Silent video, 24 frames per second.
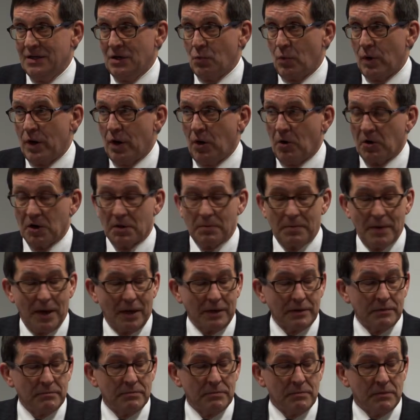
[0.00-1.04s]
We're on
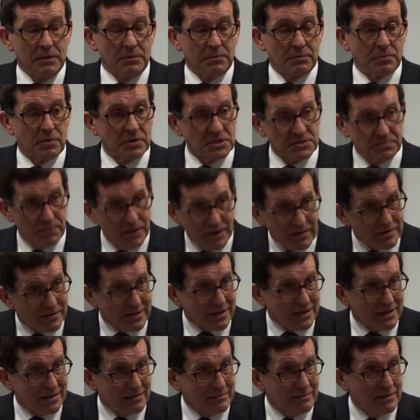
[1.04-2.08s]
about prosperity.
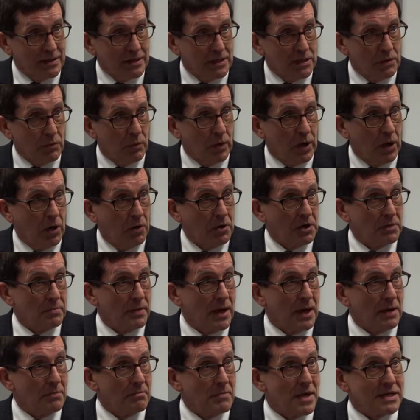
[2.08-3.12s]
We're on
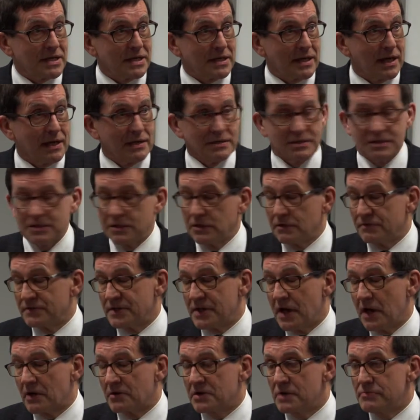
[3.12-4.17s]
about making ourselves
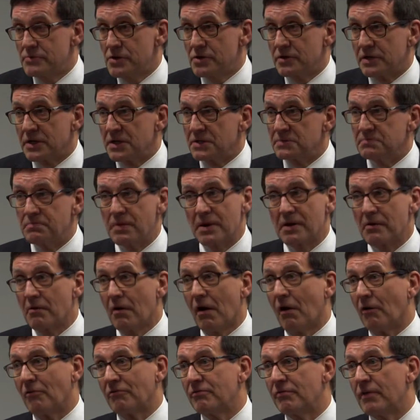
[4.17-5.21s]
and our communities better
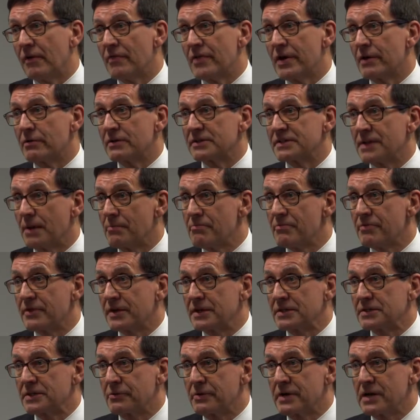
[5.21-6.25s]
off. And there are some
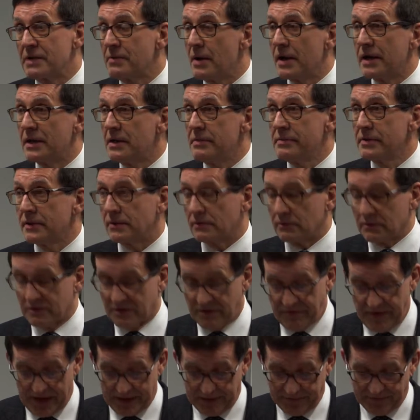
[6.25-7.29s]
things that are inimical
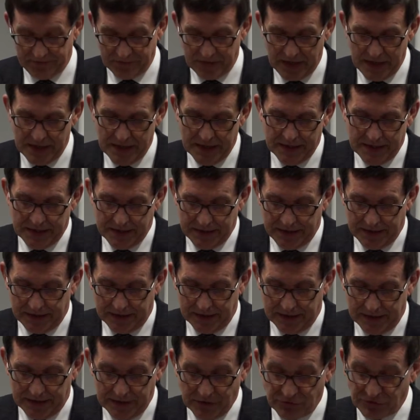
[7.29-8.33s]
to
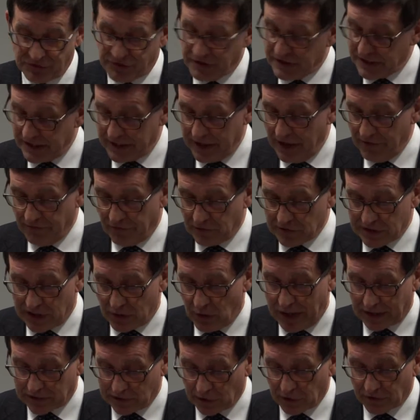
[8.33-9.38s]
that. Interestingly enough,
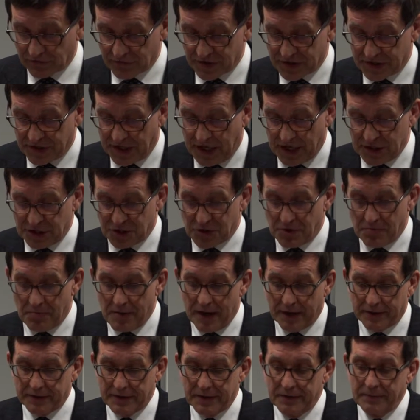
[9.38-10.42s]
although I had a lot of discussion
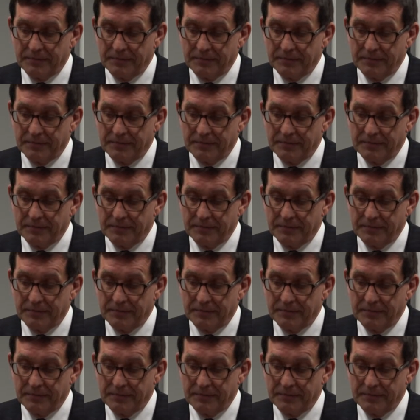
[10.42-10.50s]
about